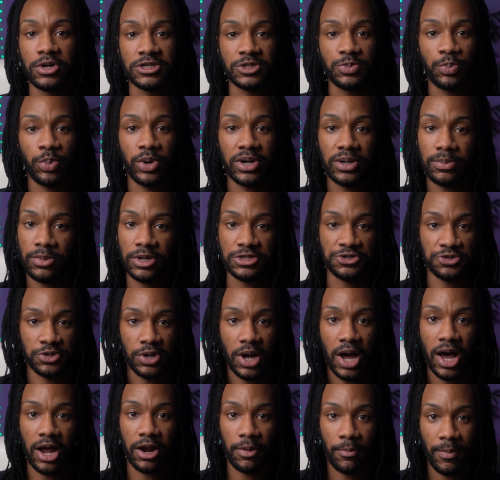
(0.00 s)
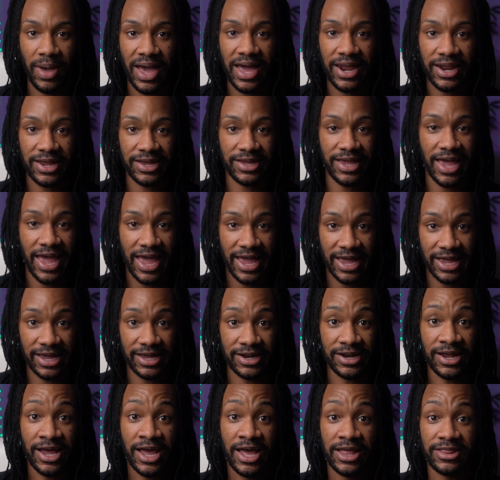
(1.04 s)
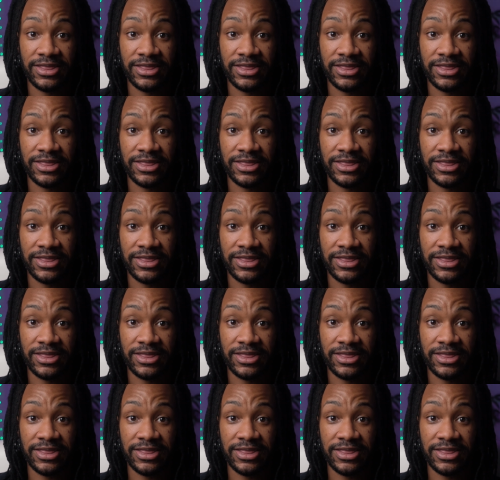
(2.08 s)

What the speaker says: it's pretty much on automatic and